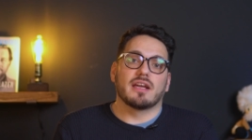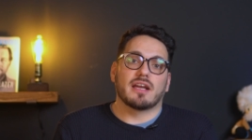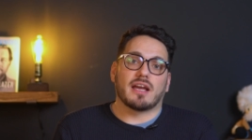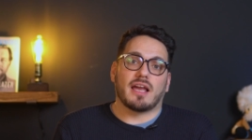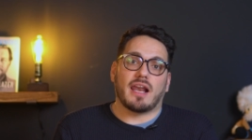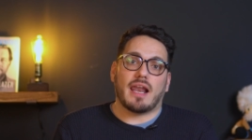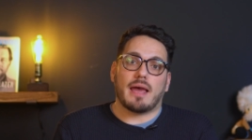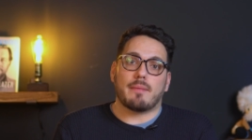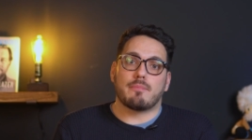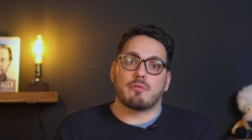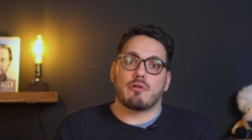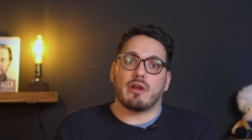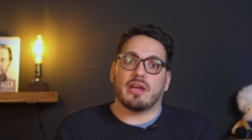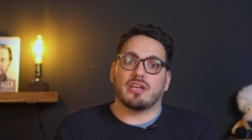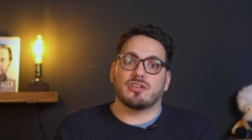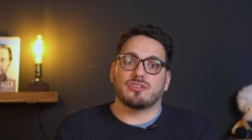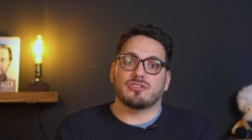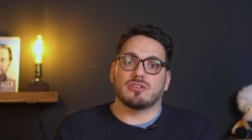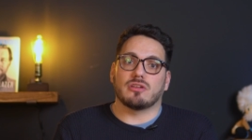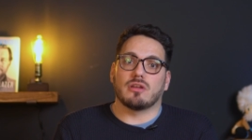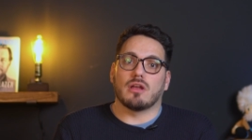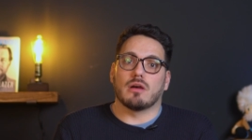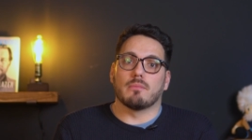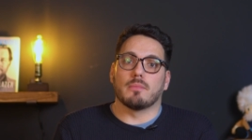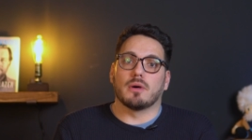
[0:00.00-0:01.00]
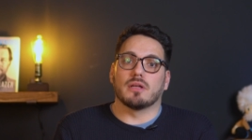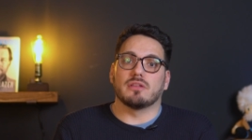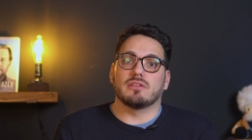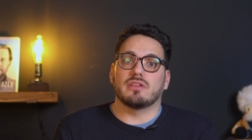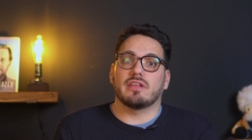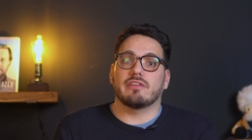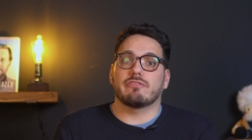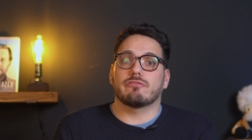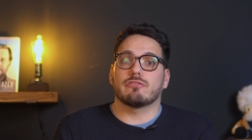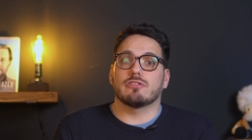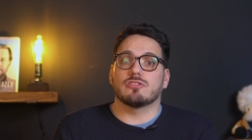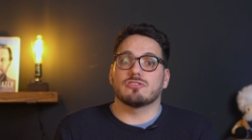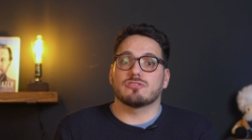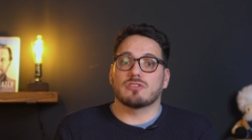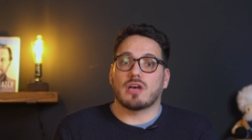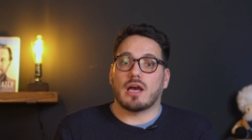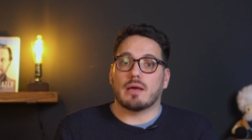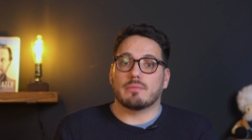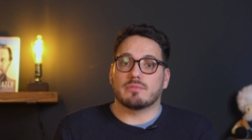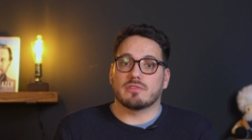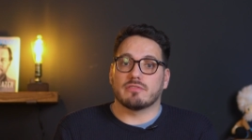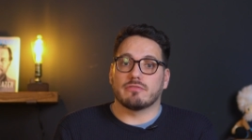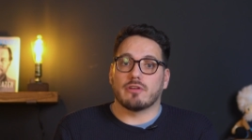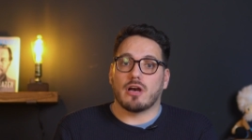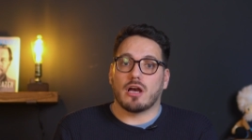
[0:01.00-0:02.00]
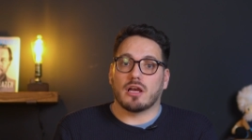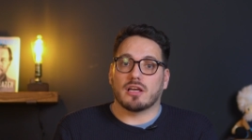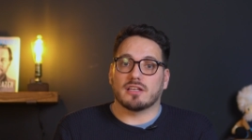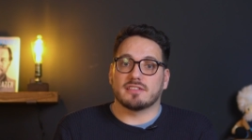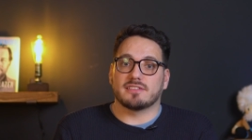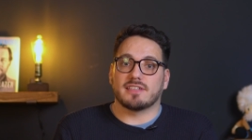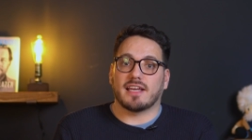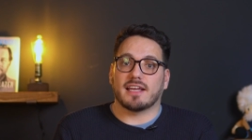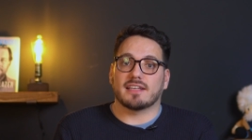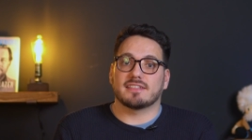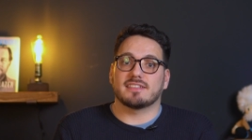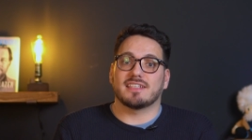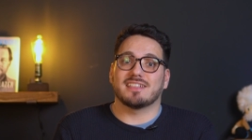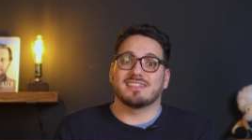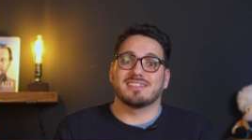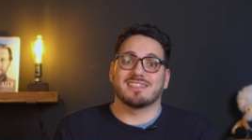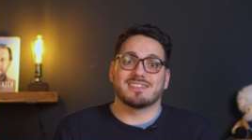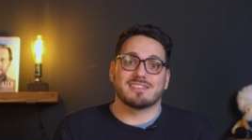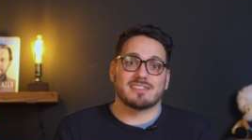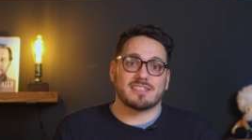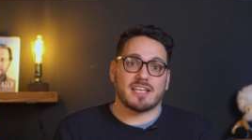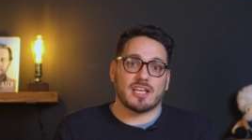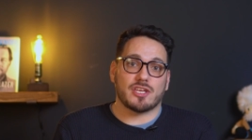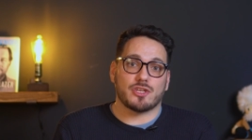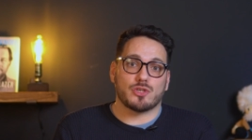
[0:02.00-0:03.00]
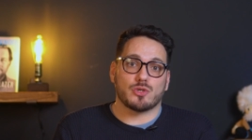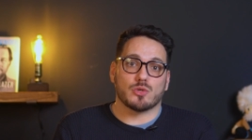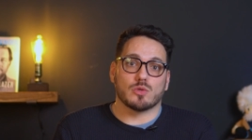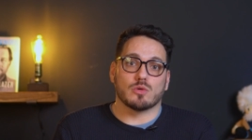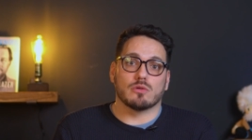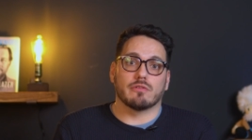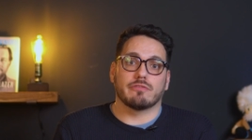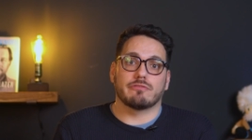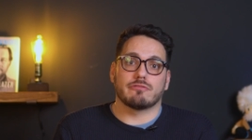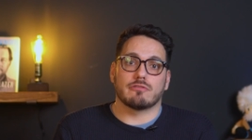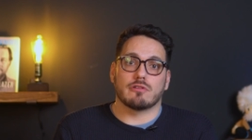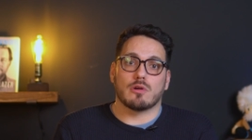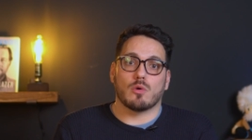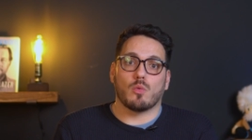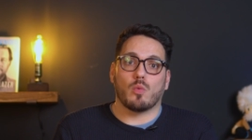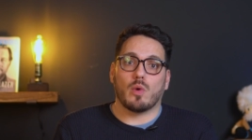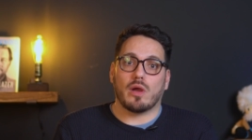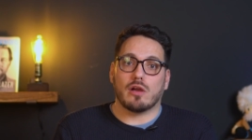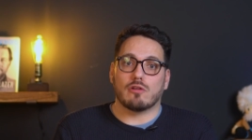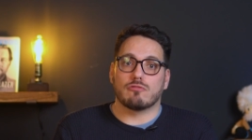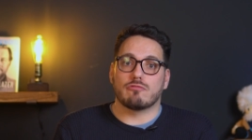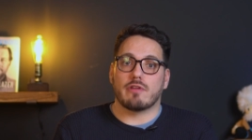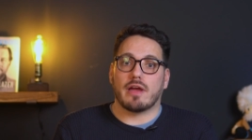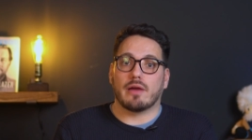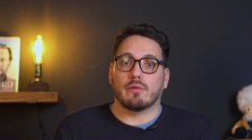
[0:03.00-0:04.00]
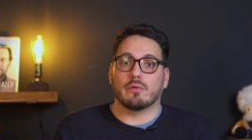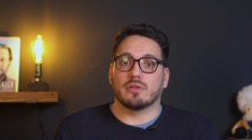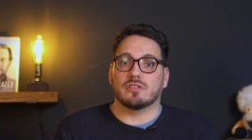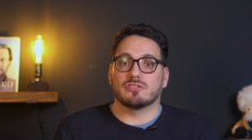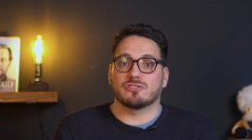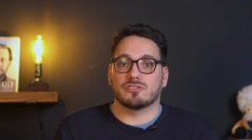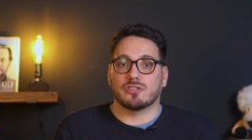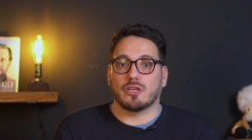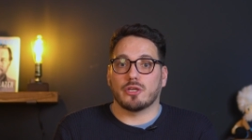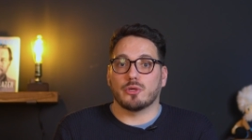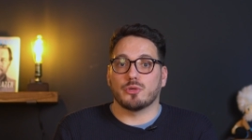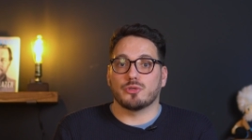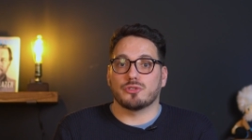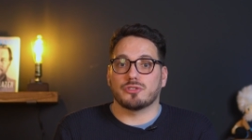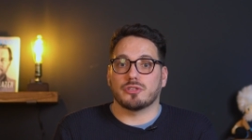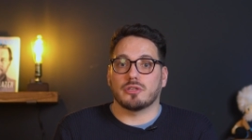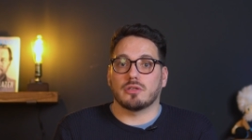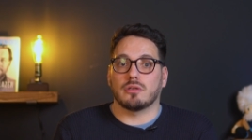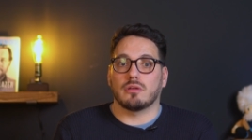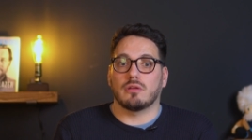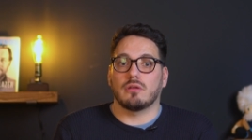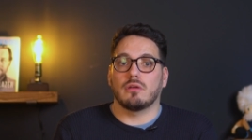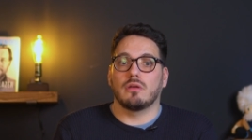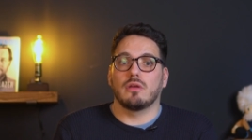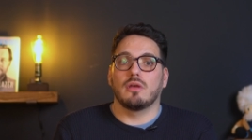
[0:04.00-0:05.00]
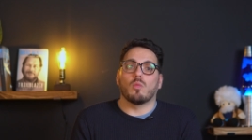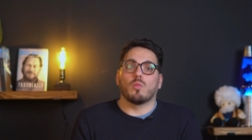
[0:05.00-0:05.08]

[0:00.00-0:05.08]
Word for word: Collaboration among different types of architects is essential for a well-rounded solution,